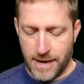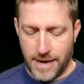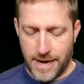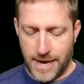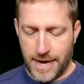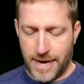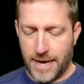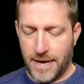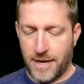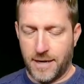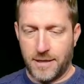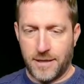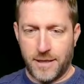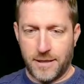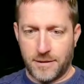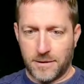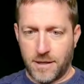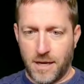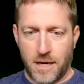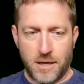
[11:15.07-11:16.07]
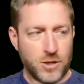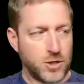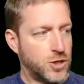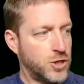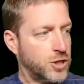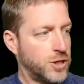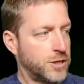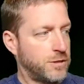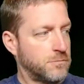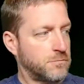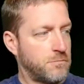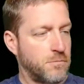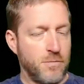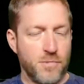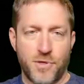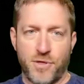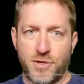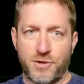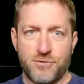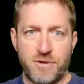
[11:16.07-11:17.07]
And it's got a good
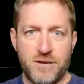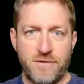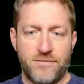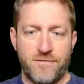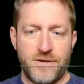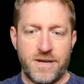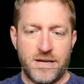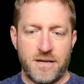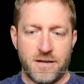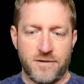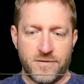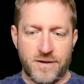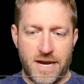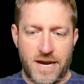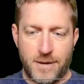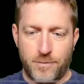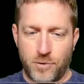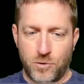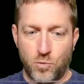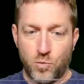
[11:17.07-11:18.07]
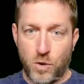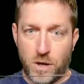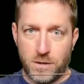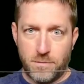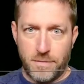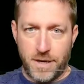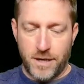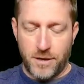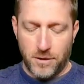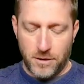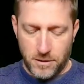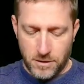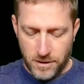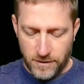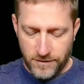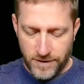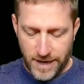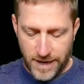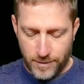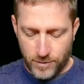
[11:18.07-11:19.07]
3 feet of cable, 1 meter
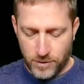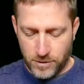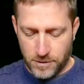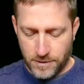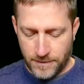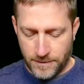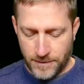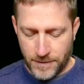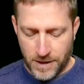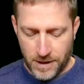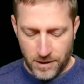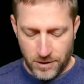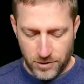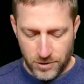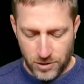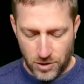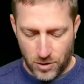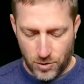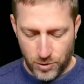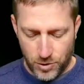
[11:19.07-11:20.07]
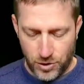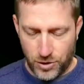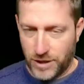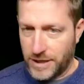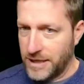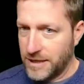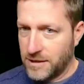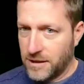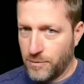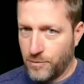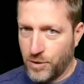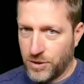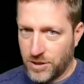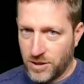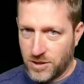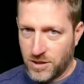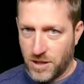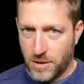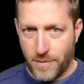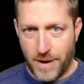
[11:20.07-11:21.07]
of cable. So you could easily put
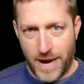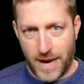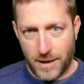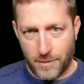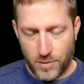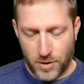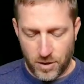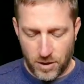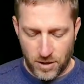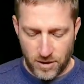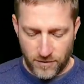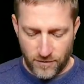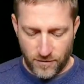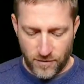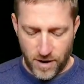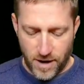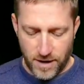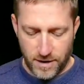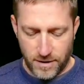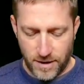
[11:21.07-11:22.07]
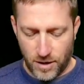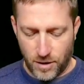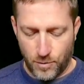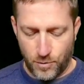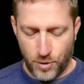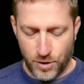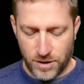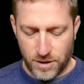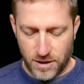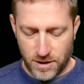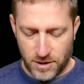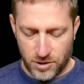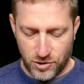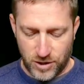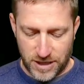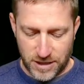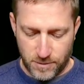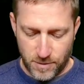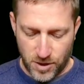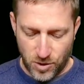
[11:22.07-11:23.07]
this on the back, put it on the front, you know, put the
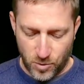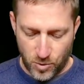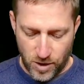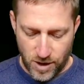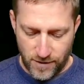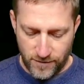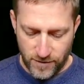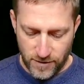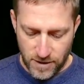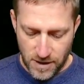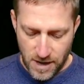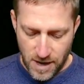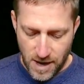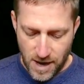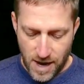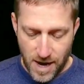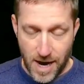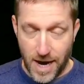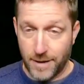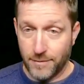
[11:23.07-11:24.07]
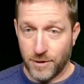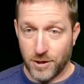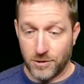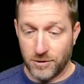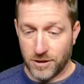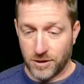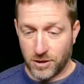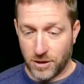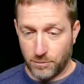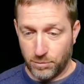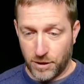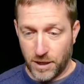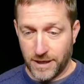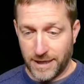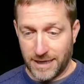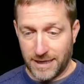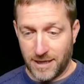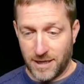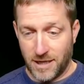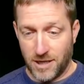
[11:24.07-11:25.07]
transmitter wherever. I'm literally going to
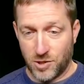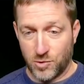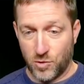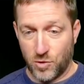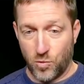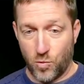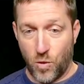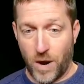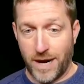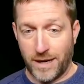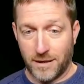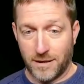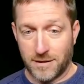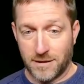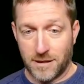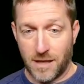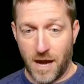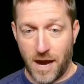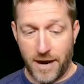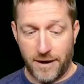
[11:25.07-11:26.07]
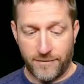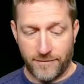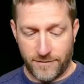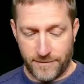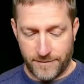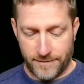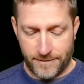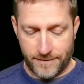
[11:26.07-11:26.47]
plug into this one while it's live.